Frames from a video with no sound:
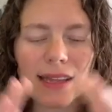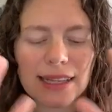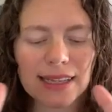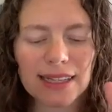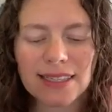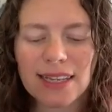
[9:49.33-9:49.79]

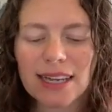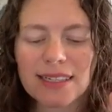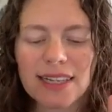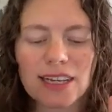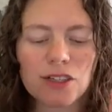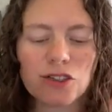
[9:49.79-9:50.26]
like let's say
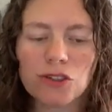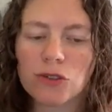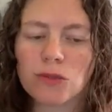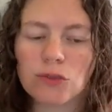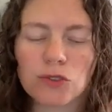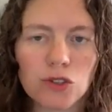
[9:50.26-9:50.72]
it takes
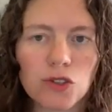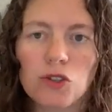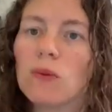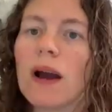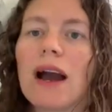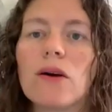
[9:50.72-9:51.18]
you
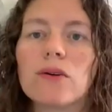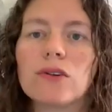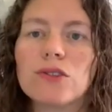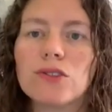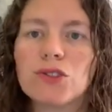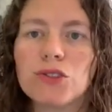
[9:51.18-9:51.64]
2
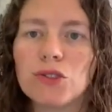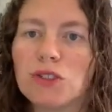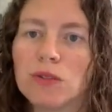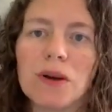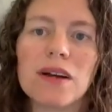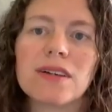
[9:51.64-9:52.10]
hours to
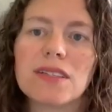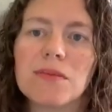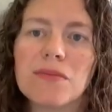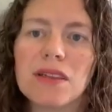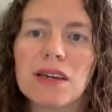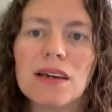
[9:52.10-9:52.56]
debug
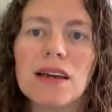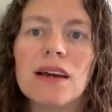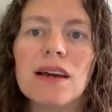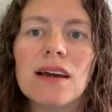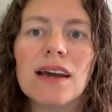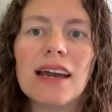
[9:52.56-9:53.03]
something,
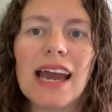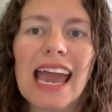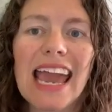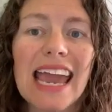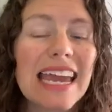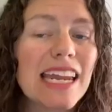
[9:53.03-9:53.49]

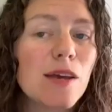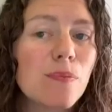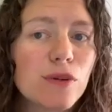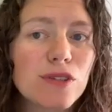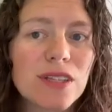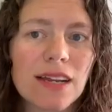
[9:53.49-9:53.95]

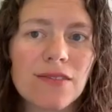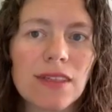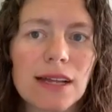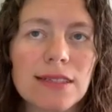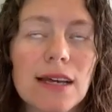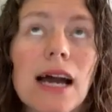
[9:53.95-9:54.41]
80% of
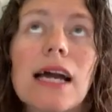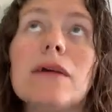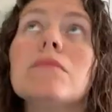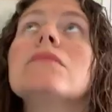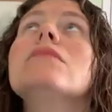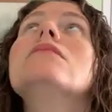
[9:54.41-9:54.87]
that
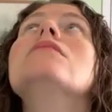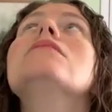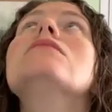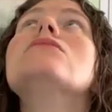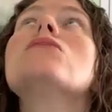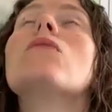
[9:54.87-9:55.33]
time,
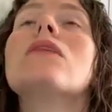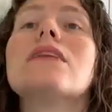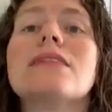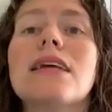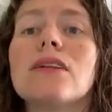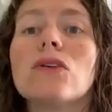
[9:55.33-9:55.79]
so what
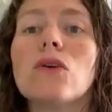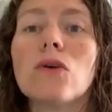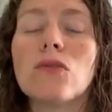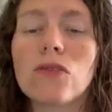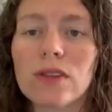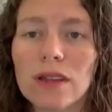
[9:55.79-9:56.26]
is that, a
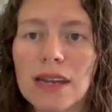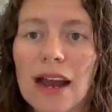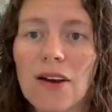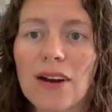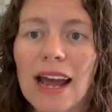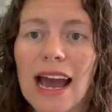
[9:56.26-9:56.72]
little over an
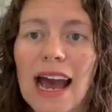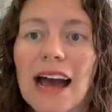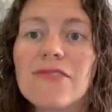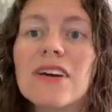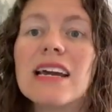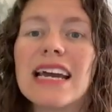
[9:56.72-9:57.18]
hour and a
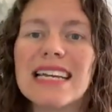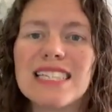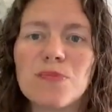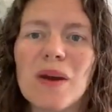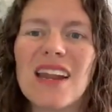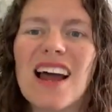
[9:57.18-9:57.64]
half,
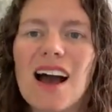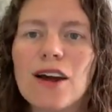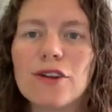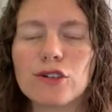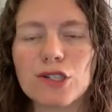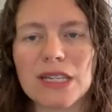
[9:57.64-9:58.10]
is spent
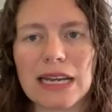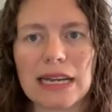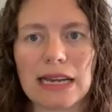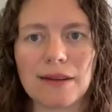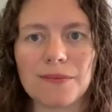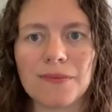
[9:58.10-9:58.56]

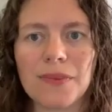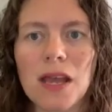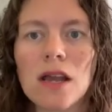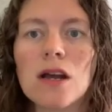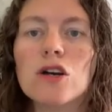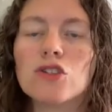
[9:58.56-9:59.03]
understanding.
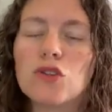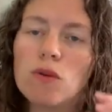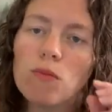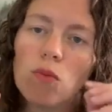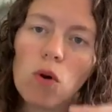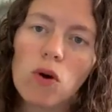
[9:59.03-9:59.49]
So
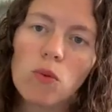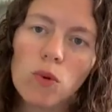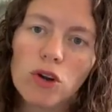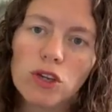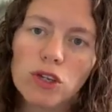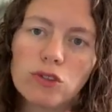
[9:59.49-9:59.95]
the more
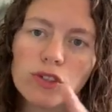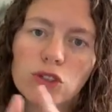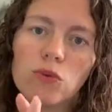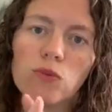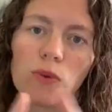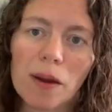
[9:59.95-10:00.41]
work you
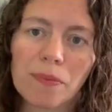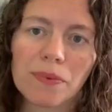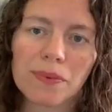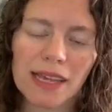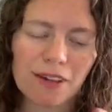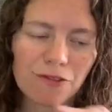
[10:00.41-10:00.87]
do
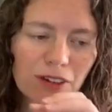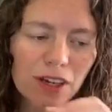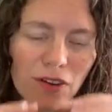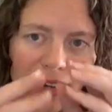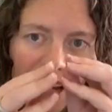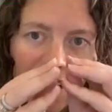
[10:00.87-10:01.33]

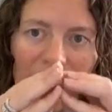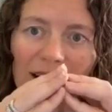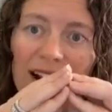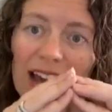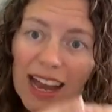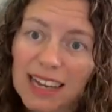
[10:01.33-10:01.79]
figuring out
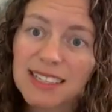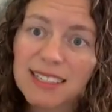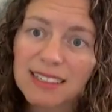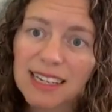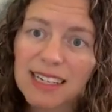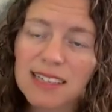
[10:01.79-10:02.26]
how to
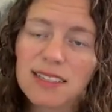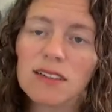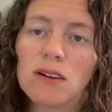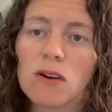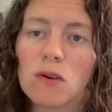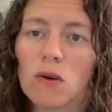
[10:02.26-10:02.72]
isolate